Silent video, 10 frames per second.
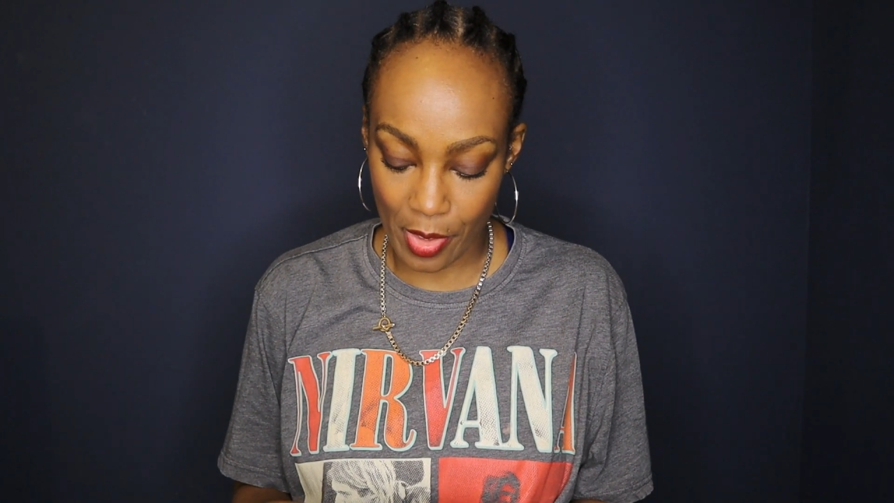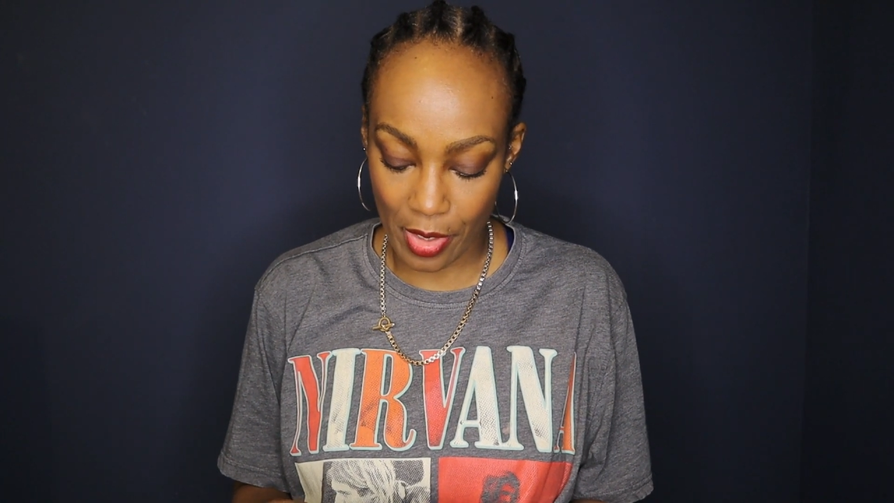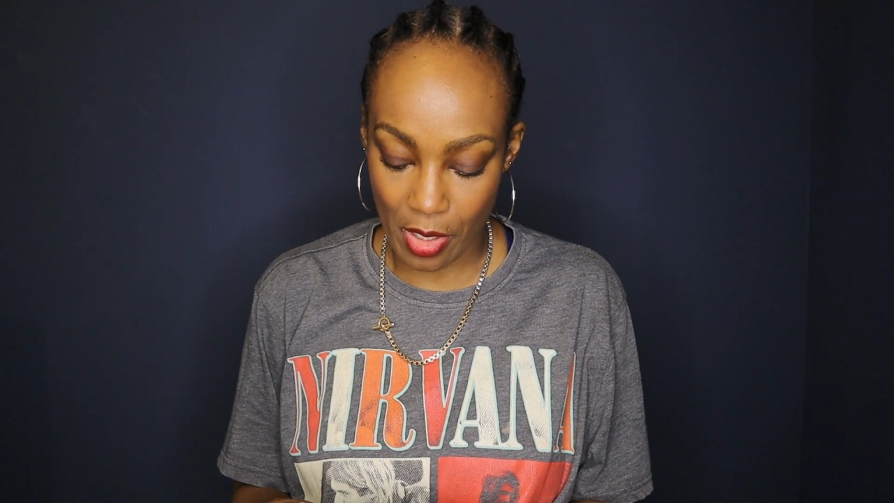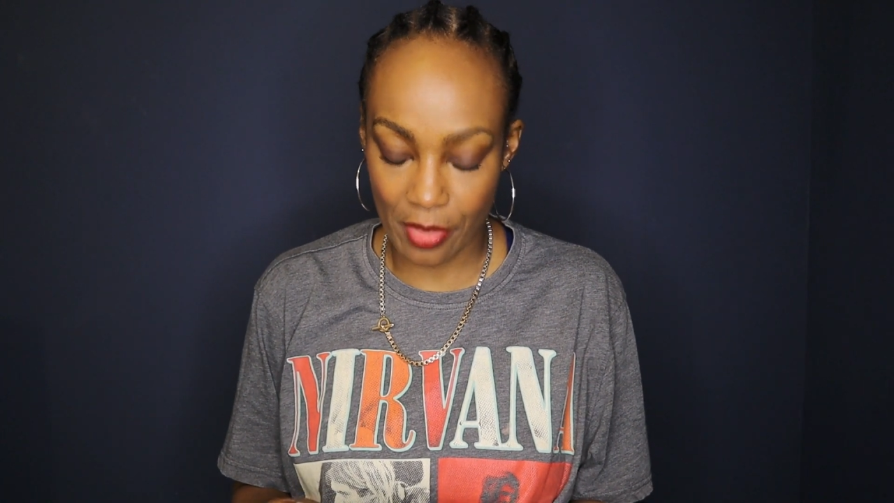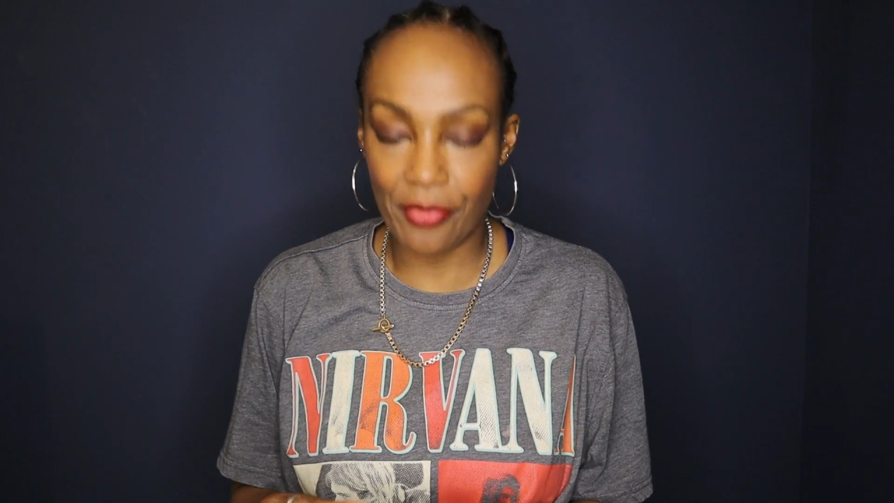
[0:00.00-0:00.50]
they're
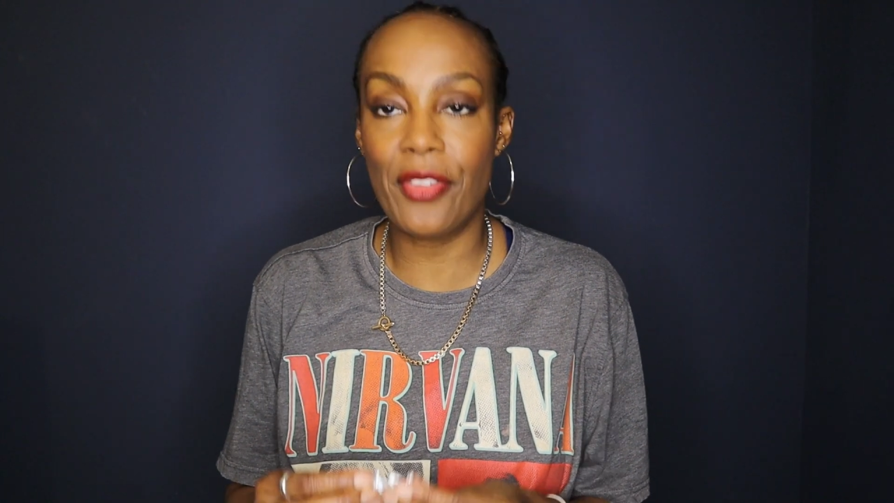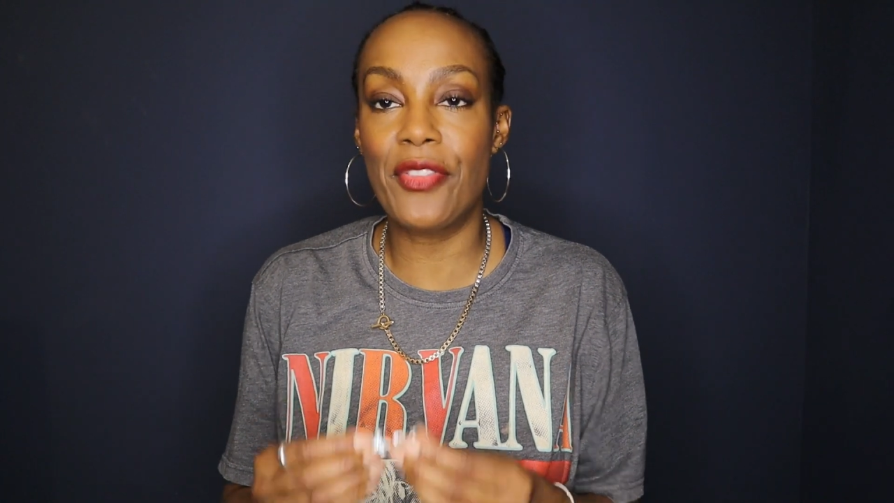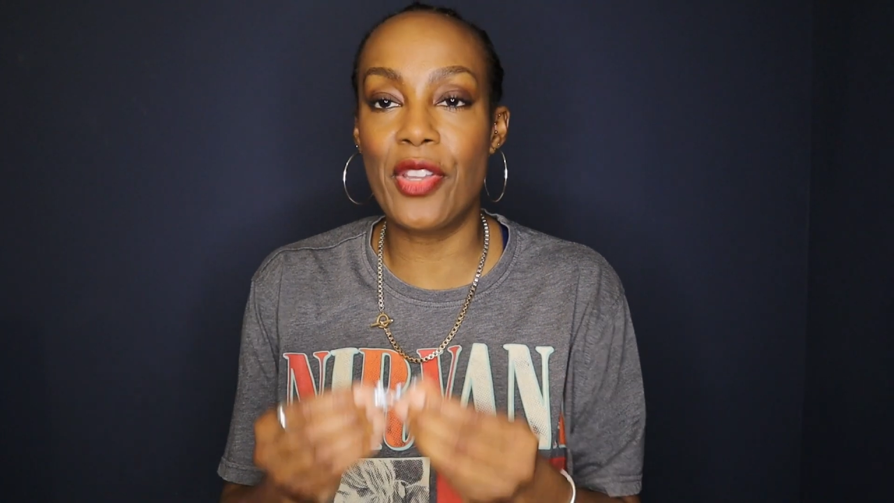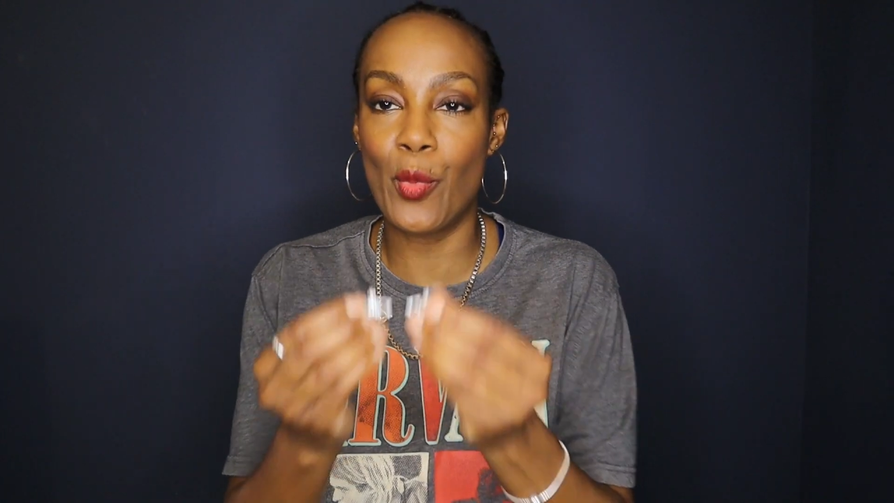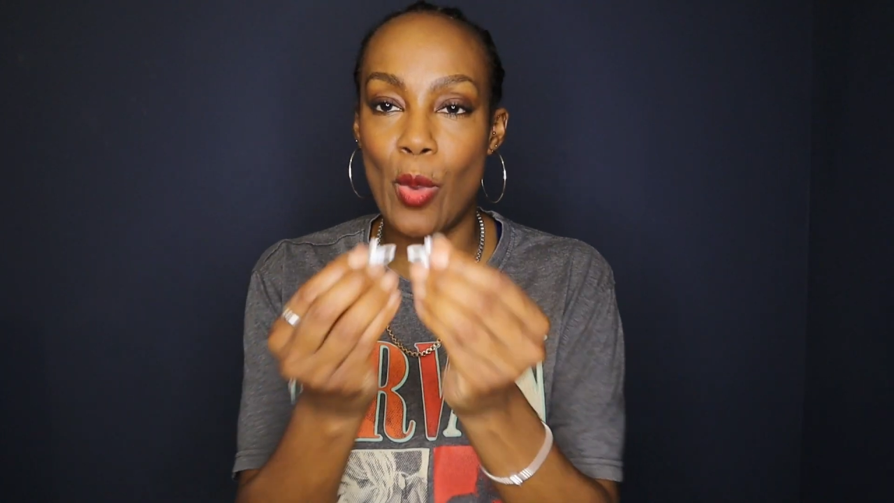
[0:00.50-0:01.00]
called,
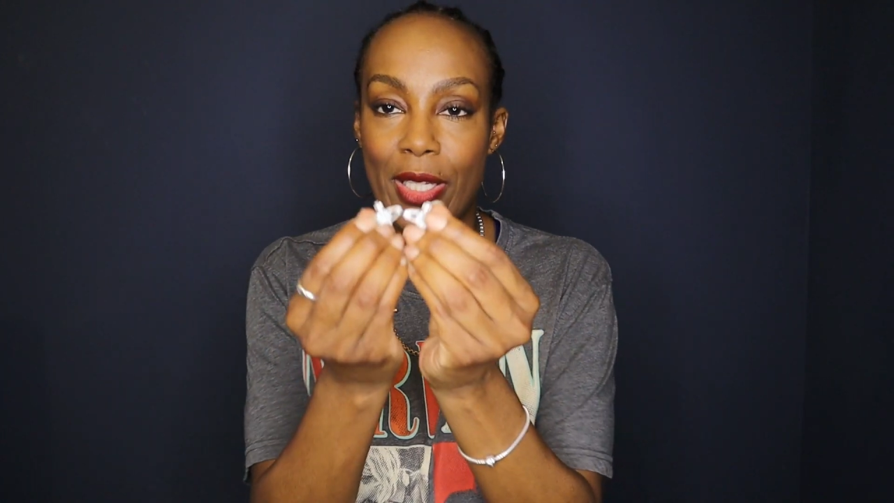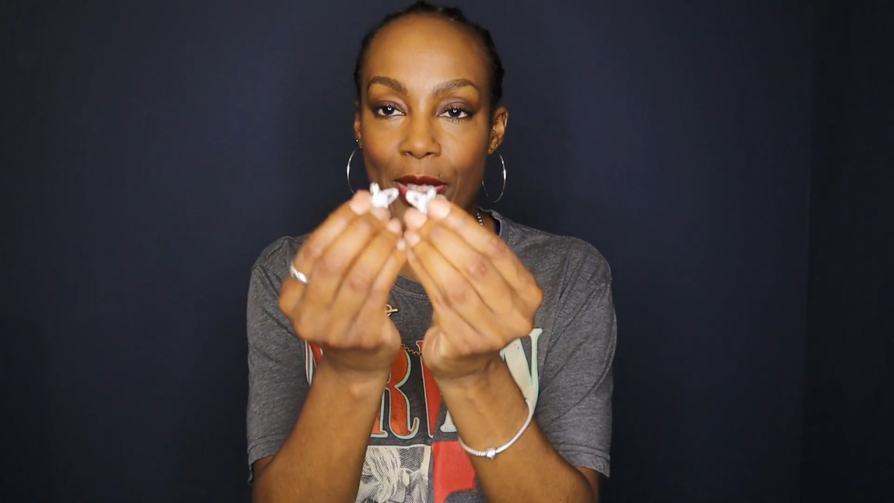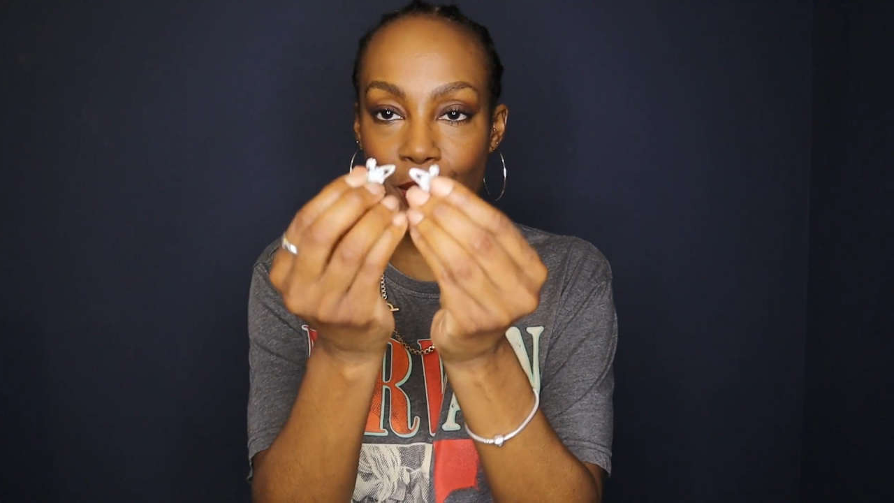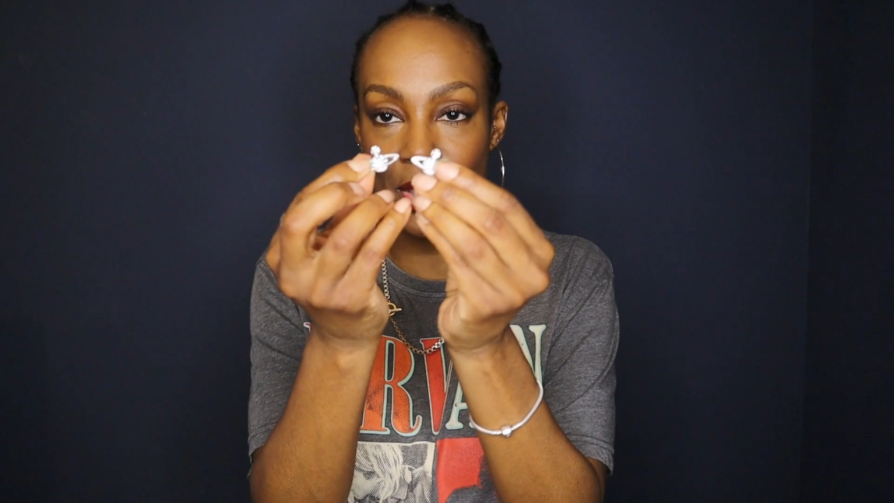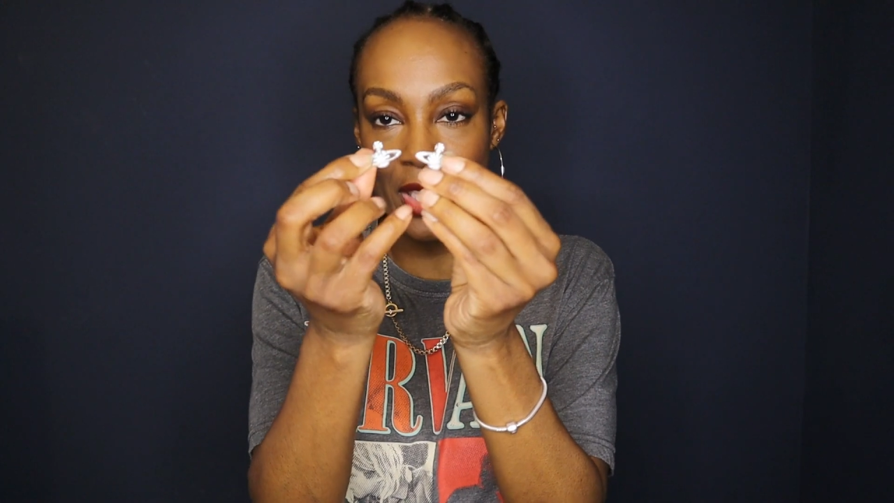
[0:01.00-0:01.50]
Vivienne
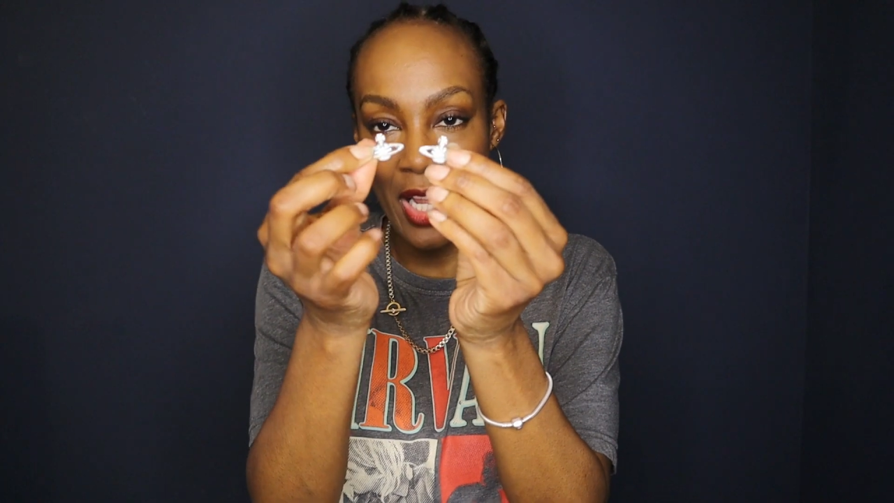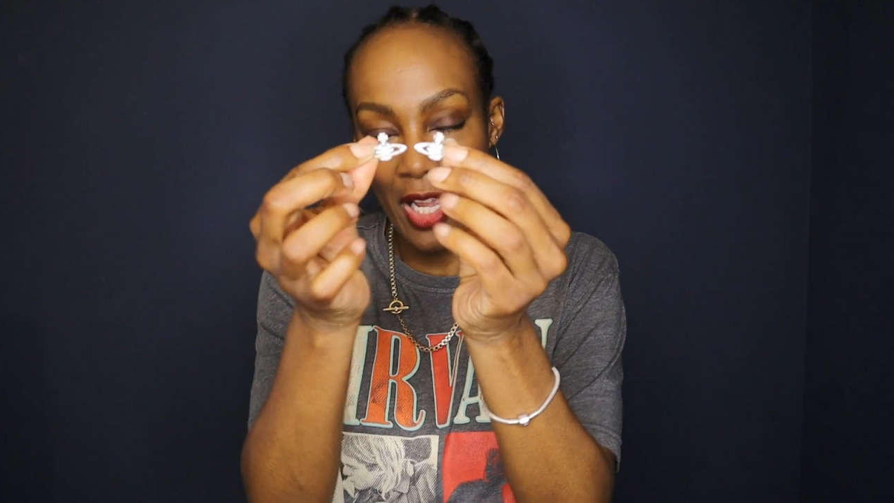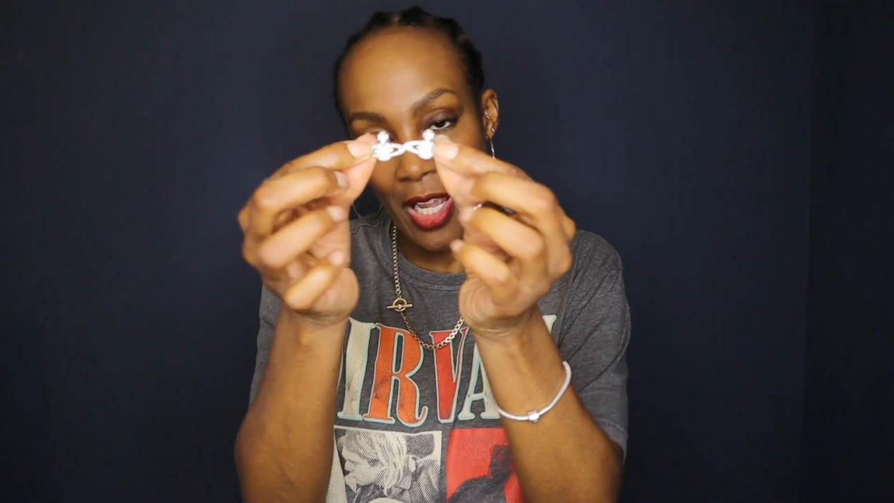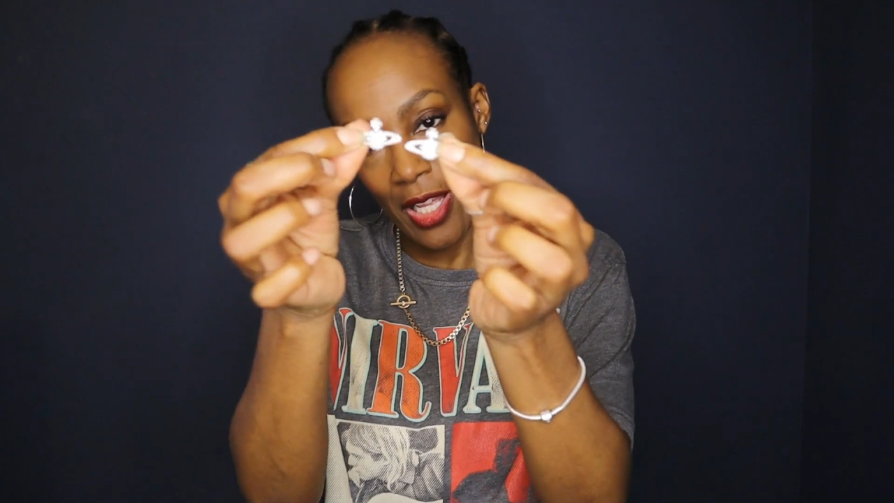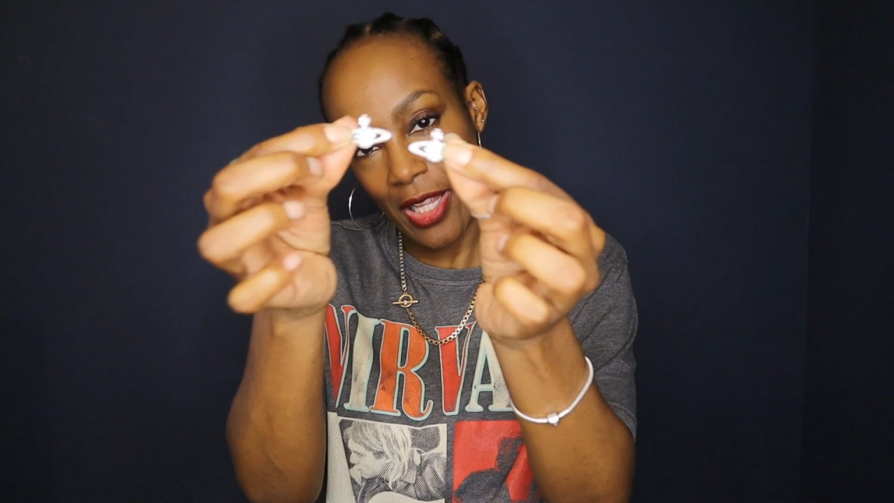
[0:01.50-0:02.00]
Westwood
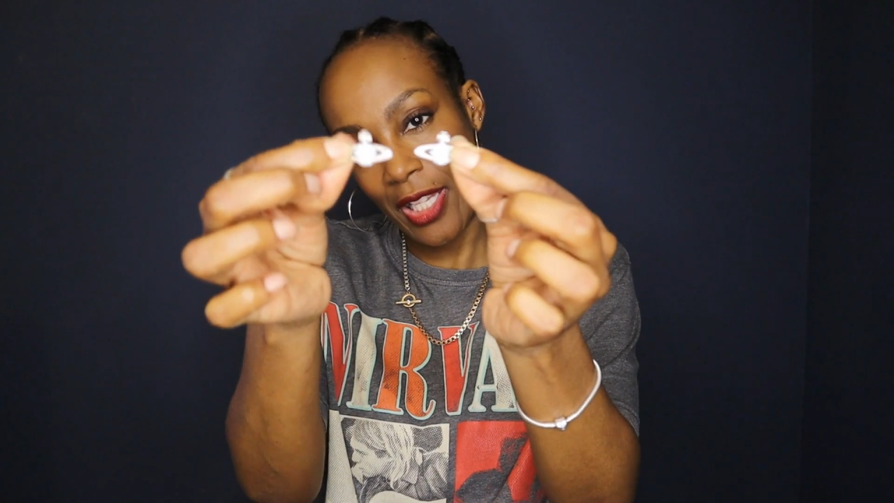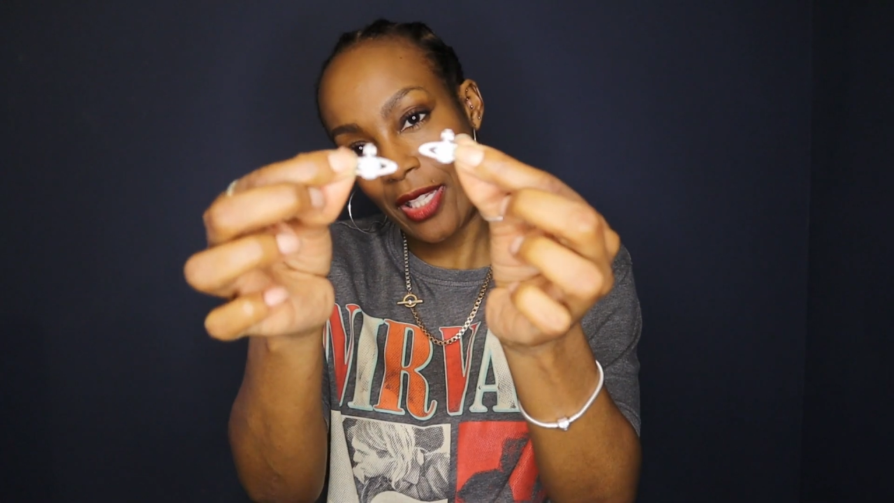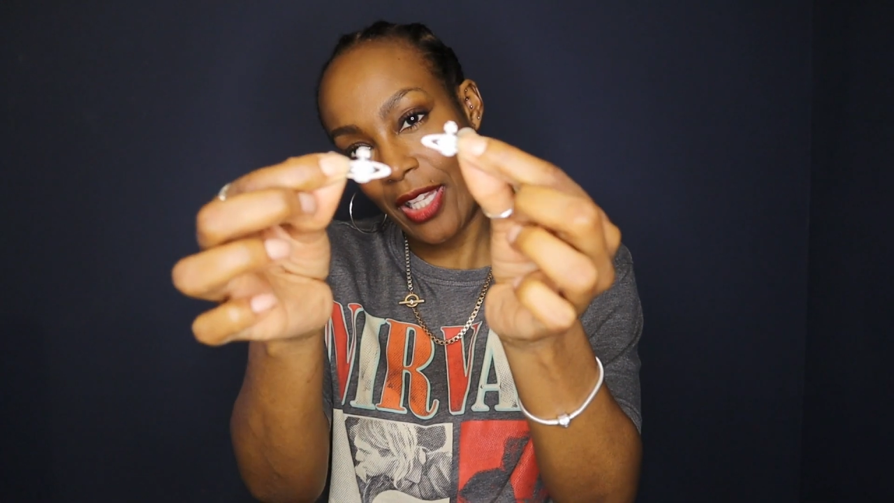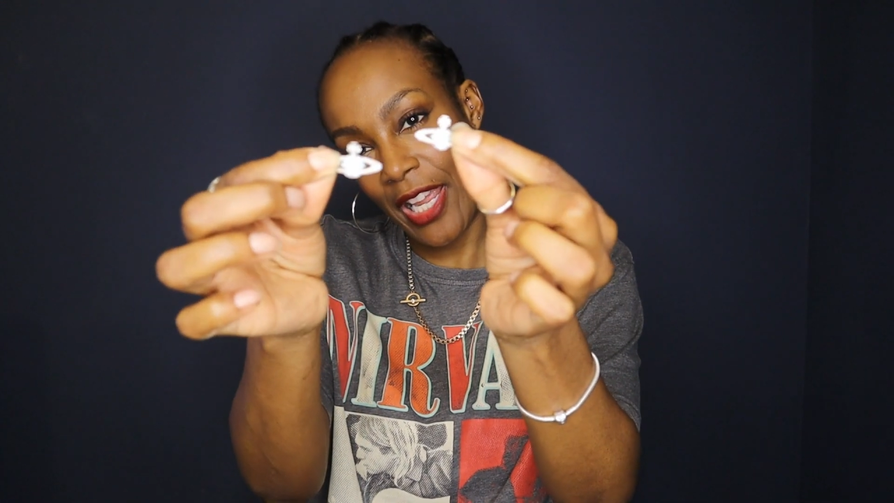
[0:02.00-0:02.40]
little